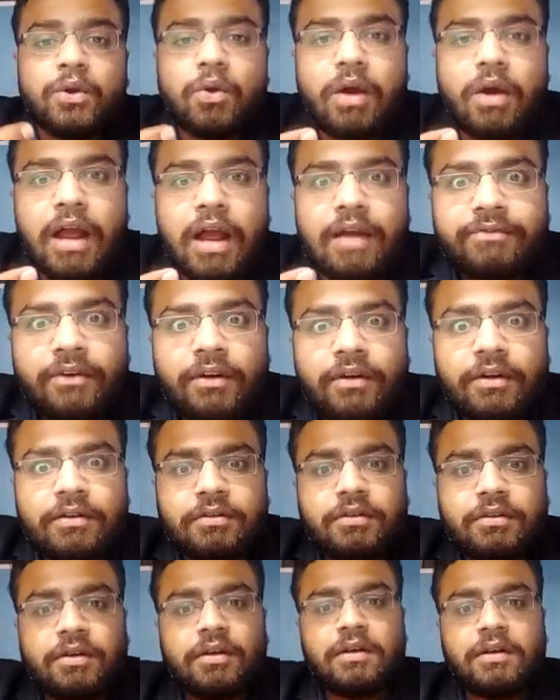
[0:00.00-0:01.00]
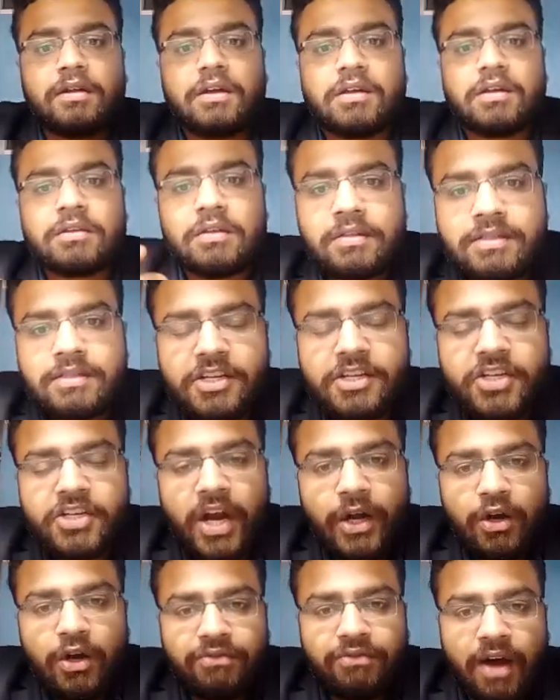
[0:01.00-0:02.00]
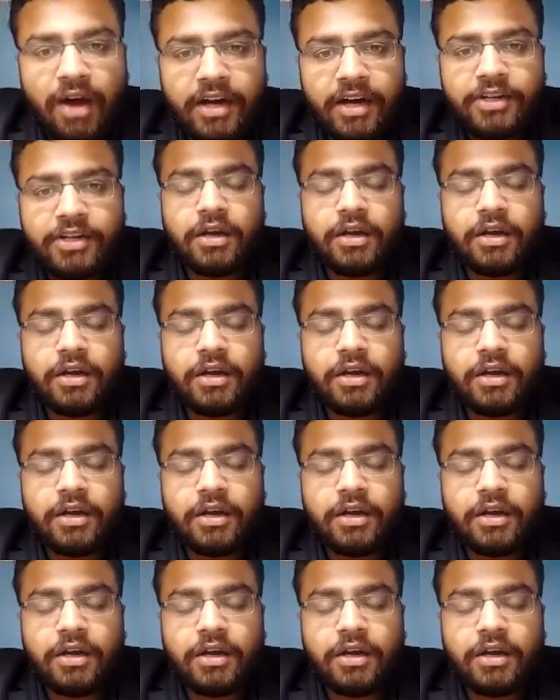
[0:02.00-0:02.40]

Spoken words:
afford such kind of hard